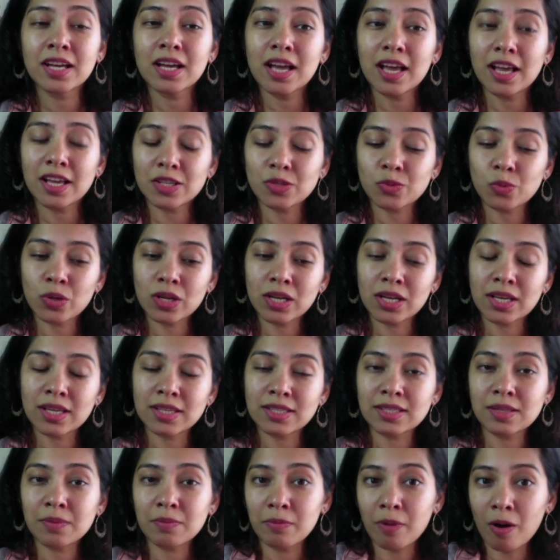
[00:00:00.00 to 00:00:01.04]
as well as
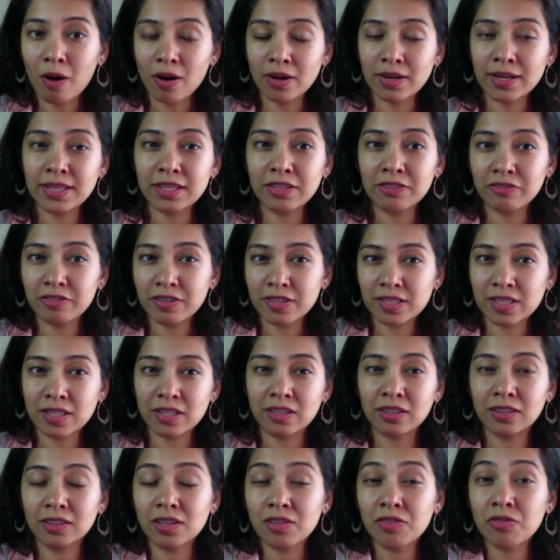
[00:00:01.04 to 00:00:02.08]
the body, the
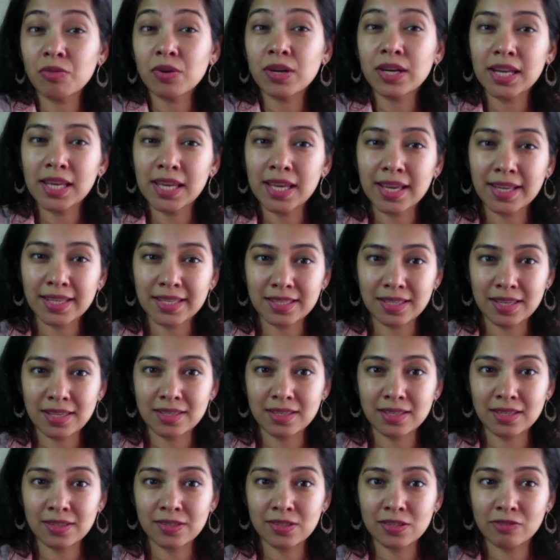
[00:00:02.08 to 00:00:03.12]
physical, the 3D
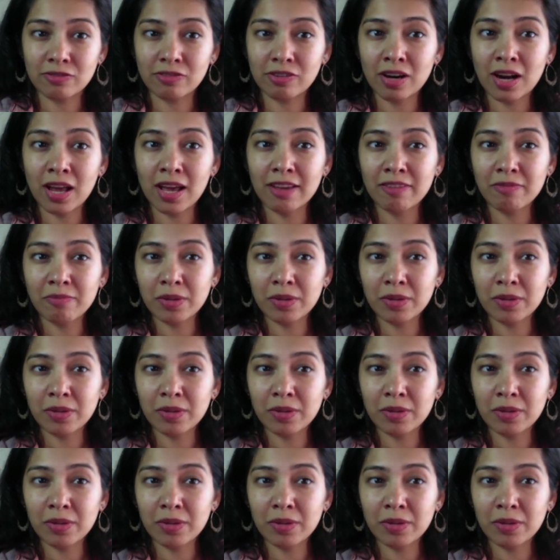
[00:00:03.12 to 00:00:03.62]
existence of our life.